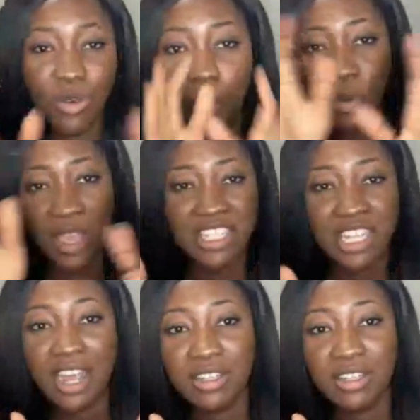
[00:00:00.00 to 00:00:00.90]
core
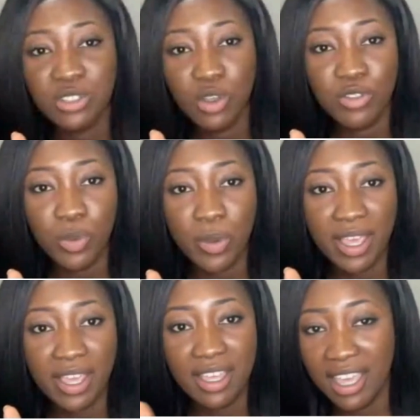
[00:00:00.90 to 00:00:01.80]
HR
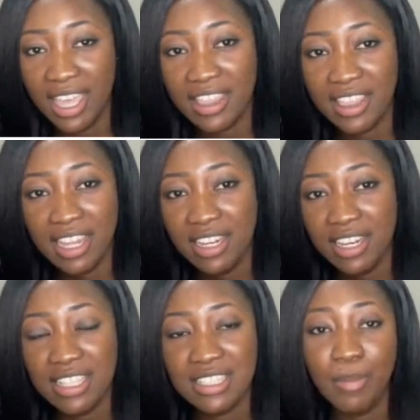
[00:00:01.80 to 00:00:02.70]
software, and
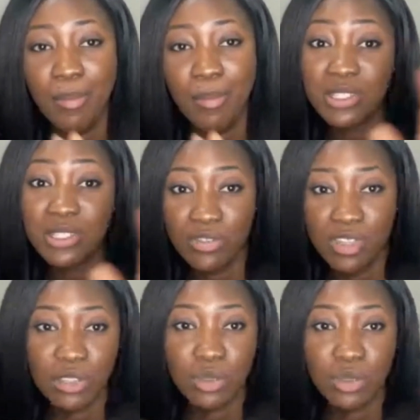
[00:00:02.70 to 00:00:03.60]
it's a part of
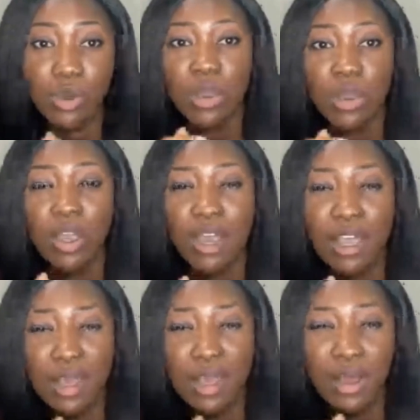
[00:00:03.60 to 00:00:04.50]
it. So
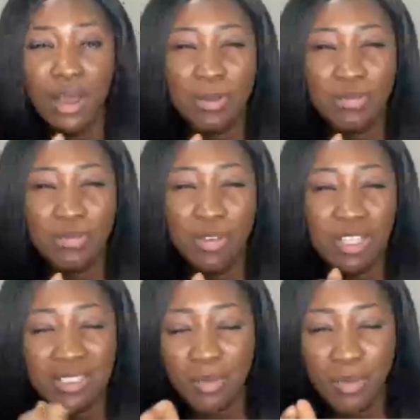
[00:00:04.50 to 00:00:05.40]
for
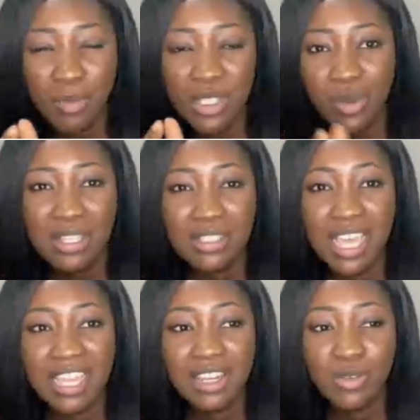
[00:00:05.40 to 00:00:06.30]
separate ones,
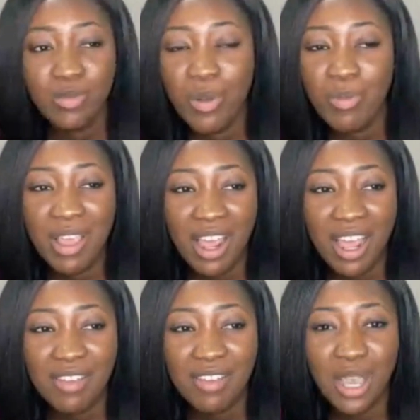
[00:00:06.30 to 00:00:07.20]
I'll
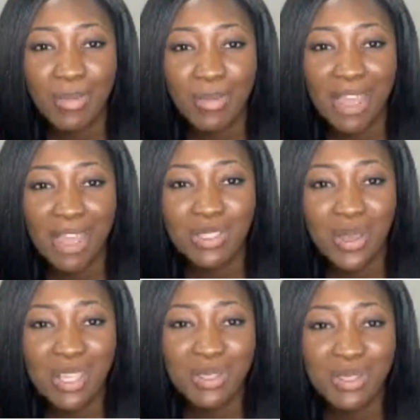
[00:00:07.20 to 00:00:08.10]
have to come back to
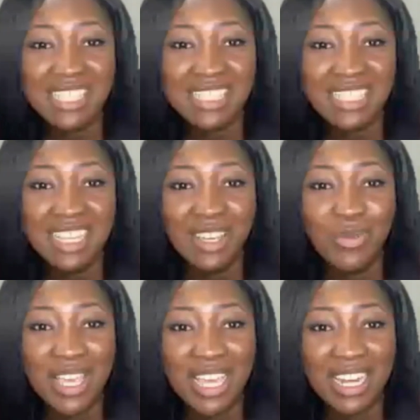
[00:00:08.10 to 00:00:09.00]
her so that
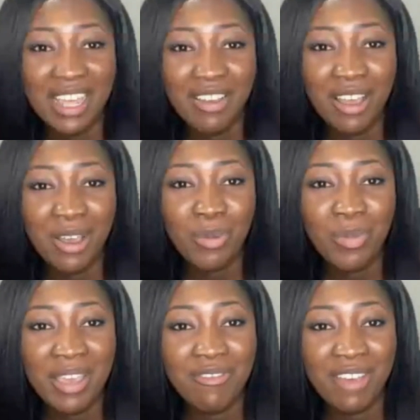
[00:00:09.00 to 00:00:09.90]
we can
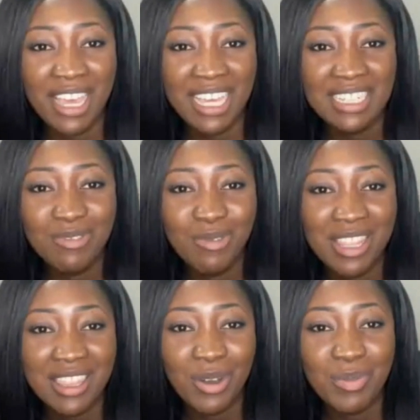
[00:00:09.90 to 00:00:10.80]
help her find
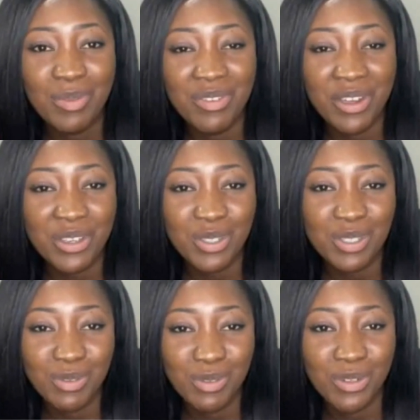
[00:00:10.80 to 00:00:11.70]
what that would be very
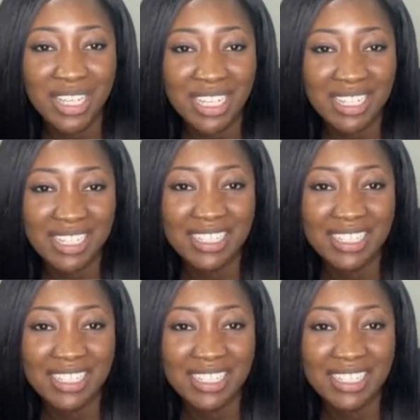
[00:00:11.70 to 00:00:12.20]
useful for her.